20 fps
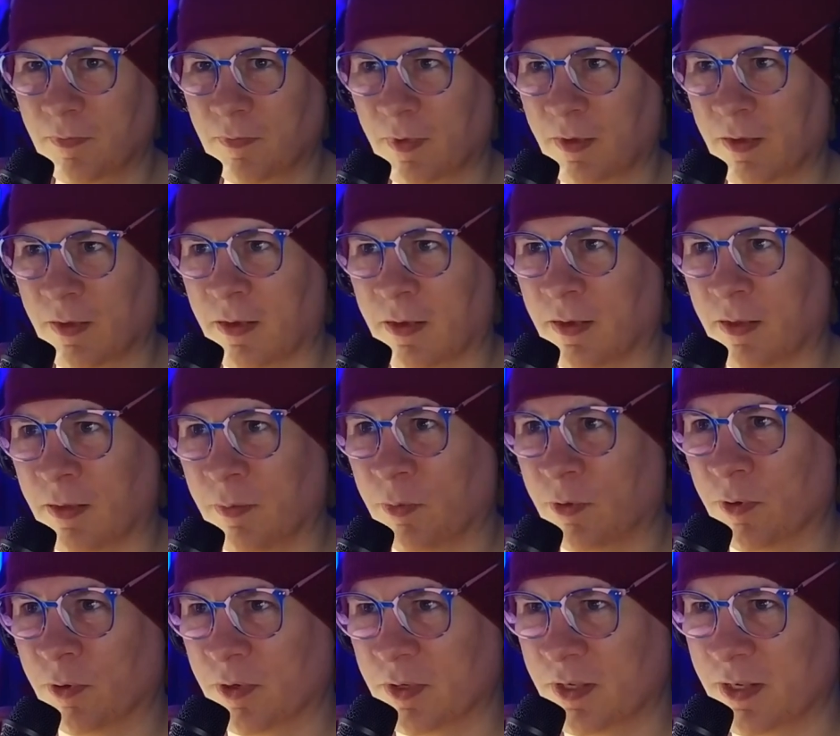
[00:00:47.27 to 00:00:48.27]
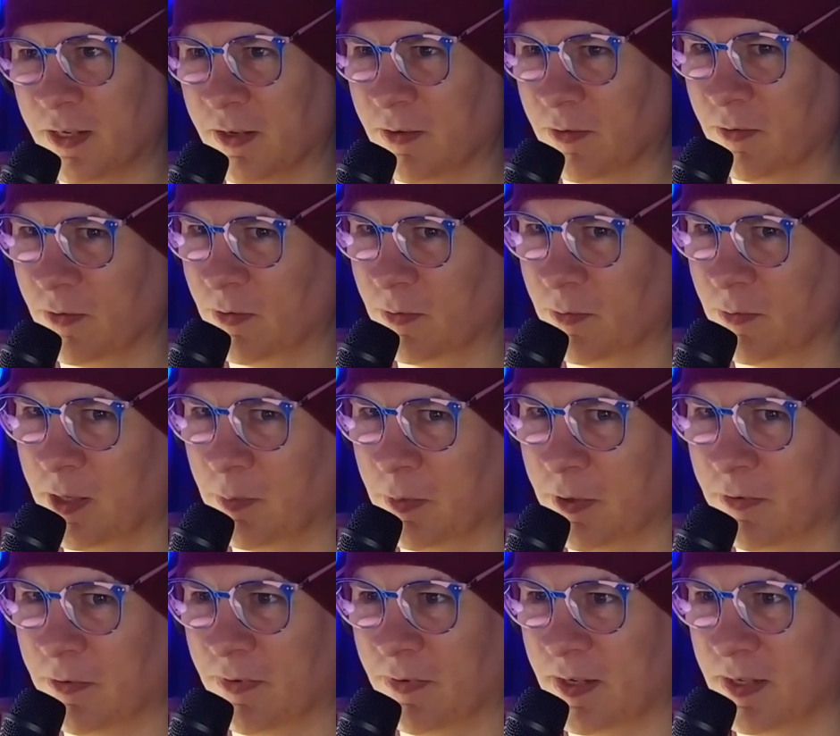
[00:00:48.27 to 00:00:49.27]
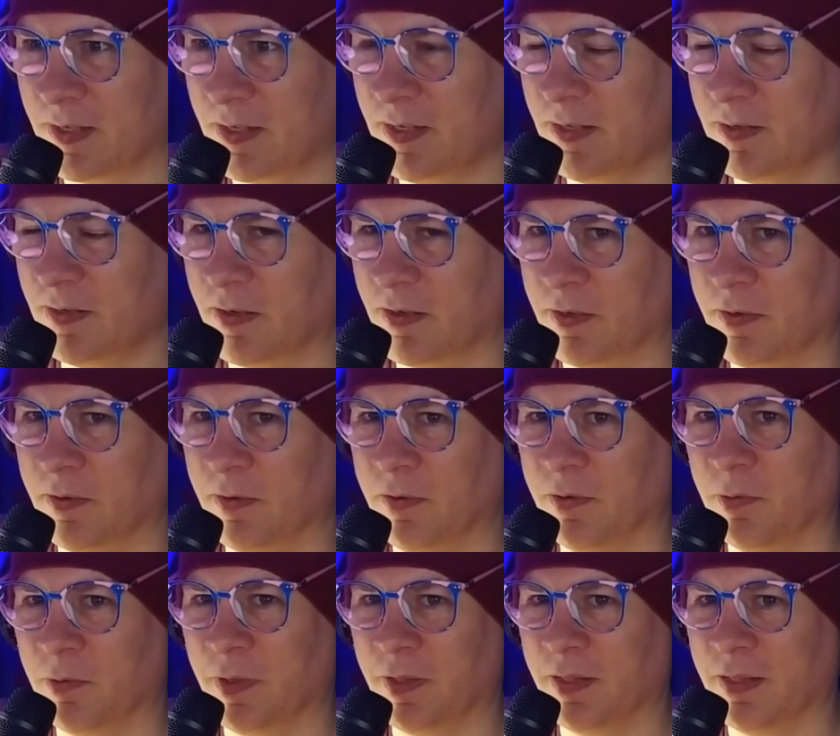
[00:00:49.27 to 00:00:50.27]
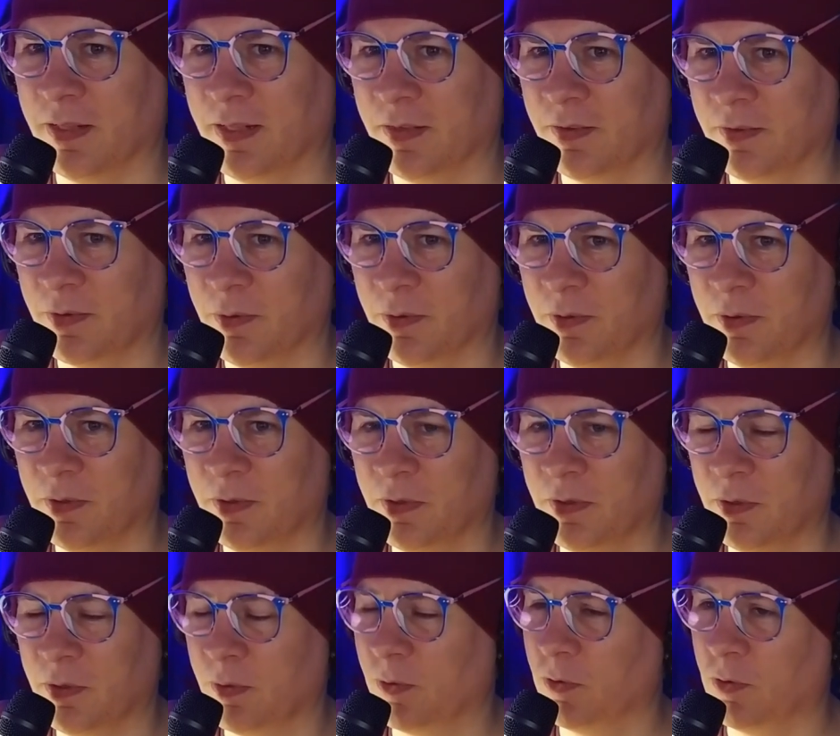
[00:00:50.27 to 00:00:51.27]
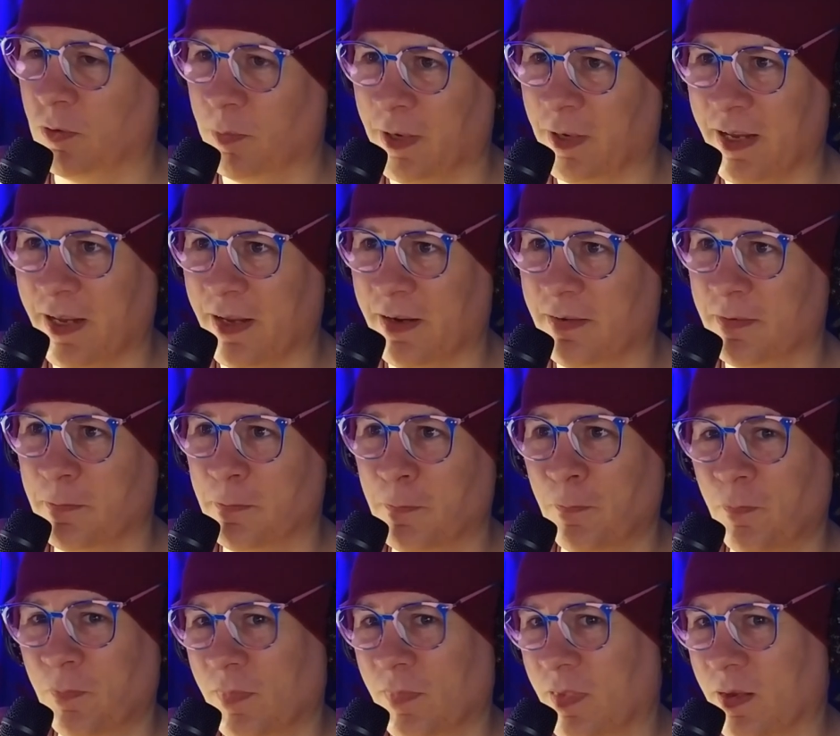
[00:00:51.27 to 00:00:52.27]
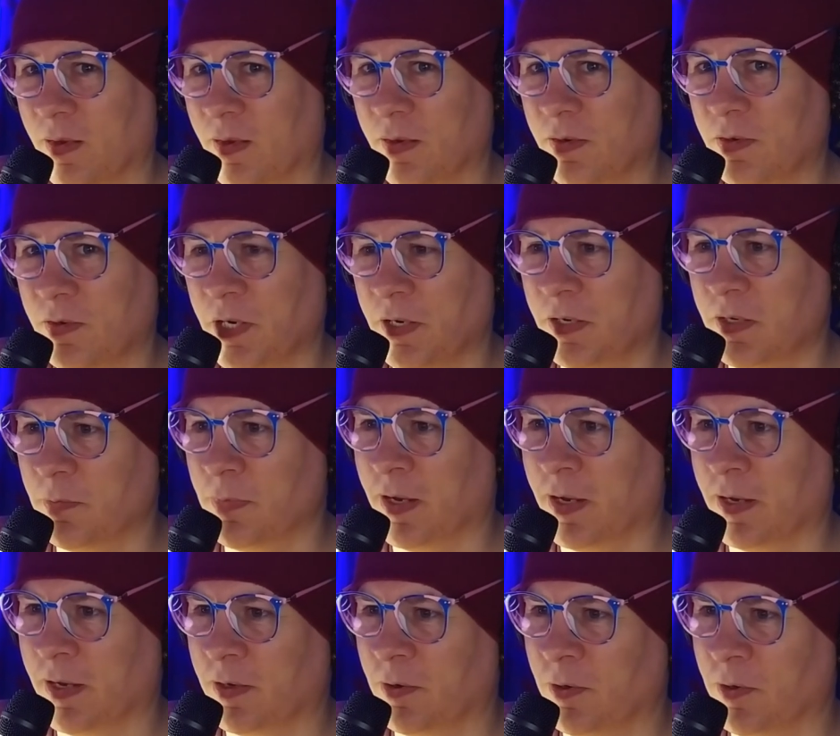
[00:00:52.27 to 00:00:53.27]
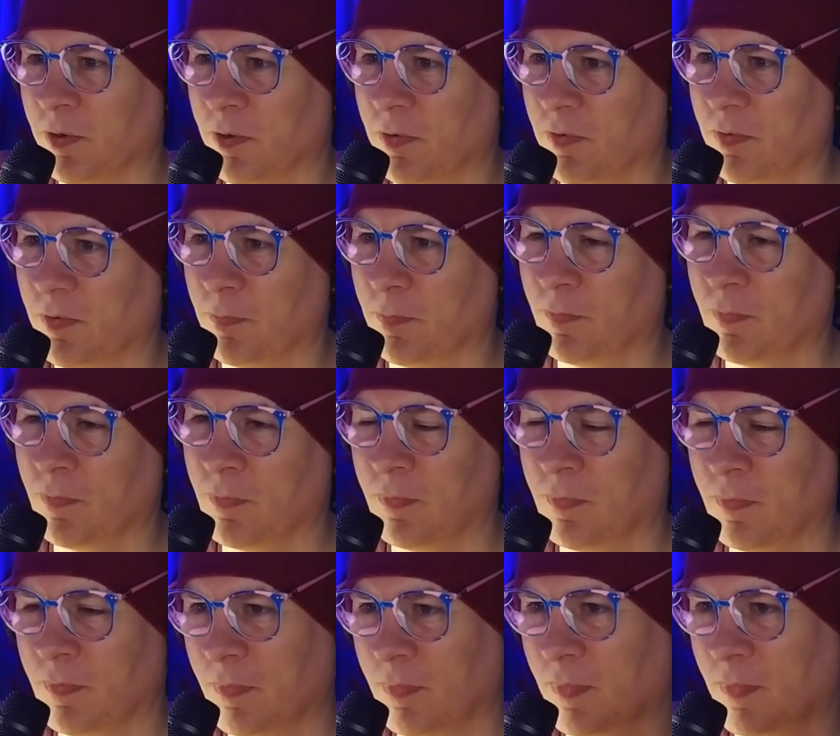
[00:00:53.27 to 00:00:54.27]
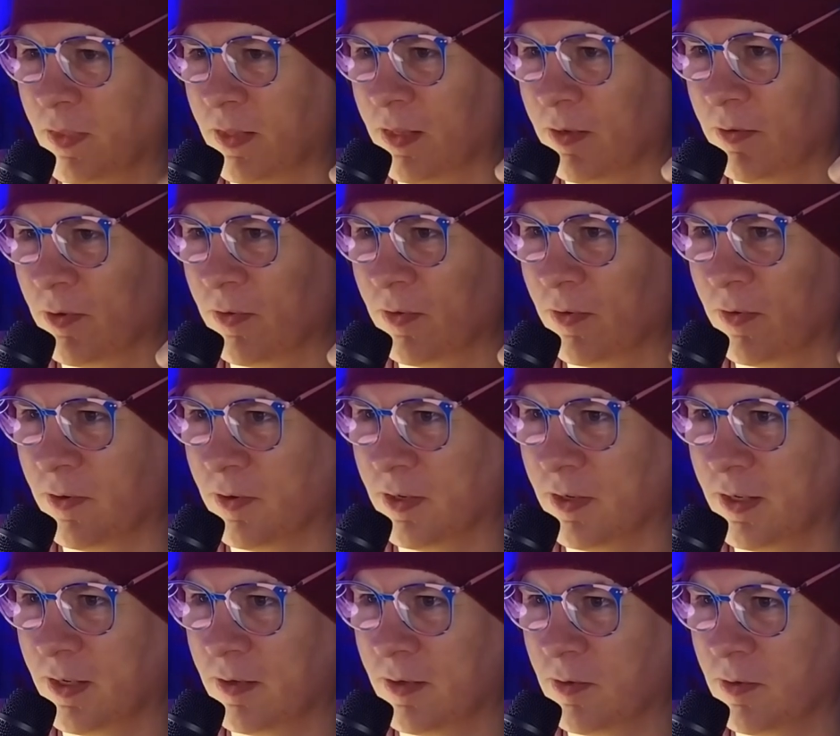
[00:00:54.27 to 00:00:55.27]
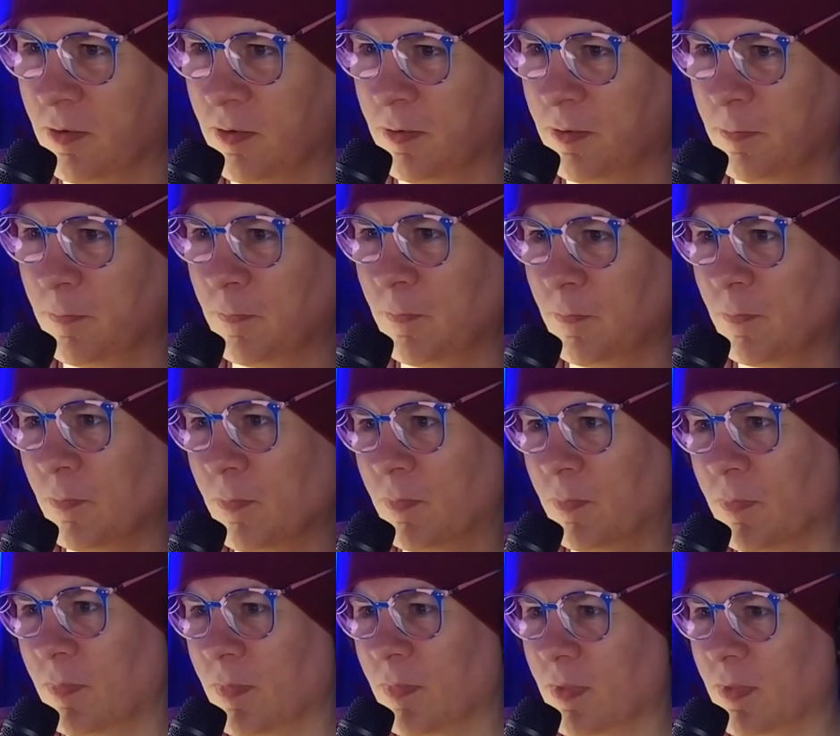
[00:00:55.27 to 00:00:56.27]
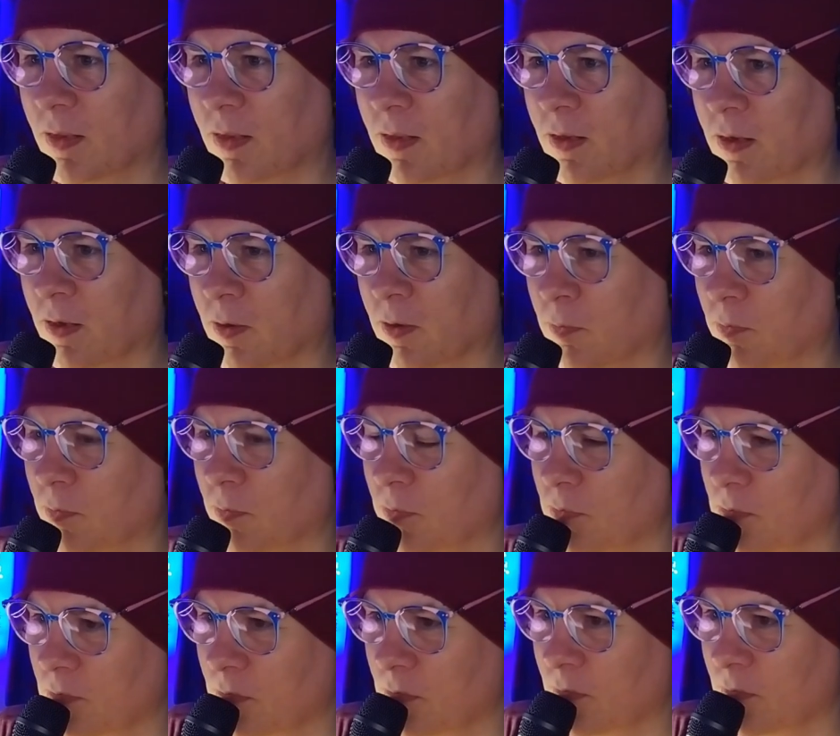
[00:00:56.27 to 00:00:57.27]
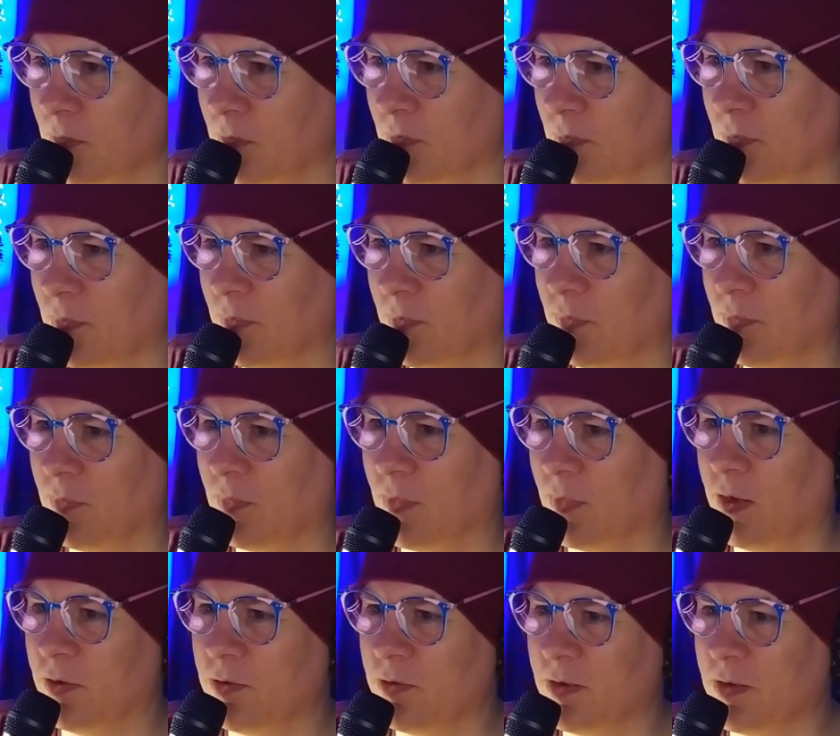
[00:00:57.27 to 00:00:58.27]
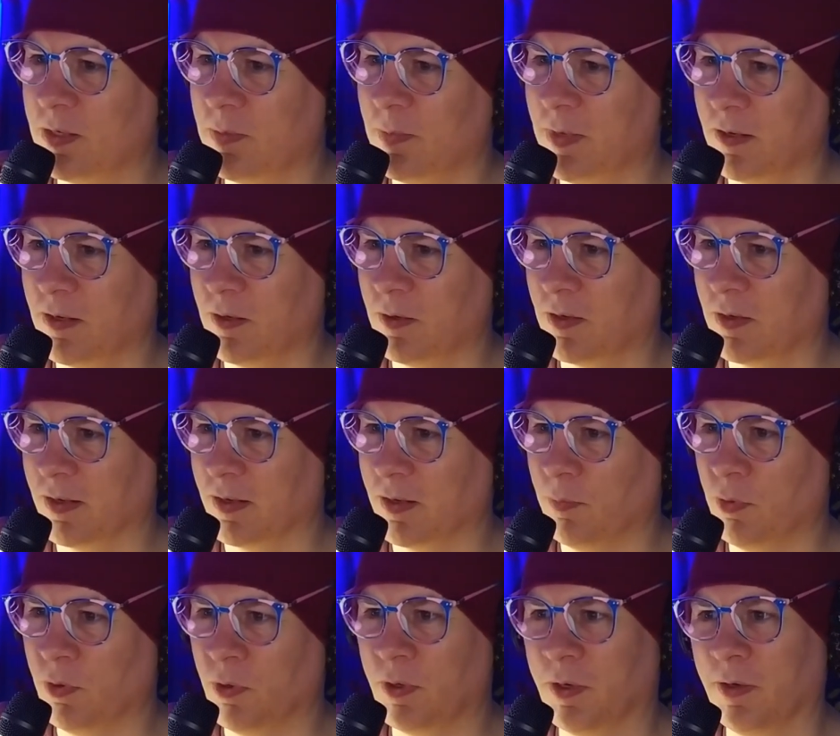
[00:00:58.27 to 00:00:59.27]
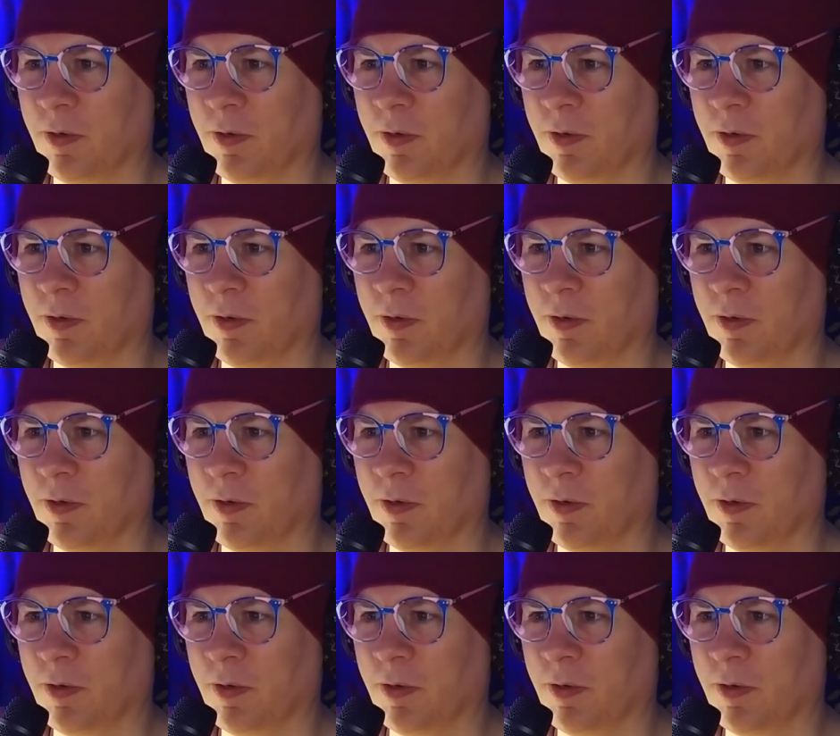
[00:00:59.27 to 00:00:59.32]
border is now a little bit fuzzy. I don't know whether that's good or bad. I could change it back, who knows. And I've also got a little... I tried to make it look like a book,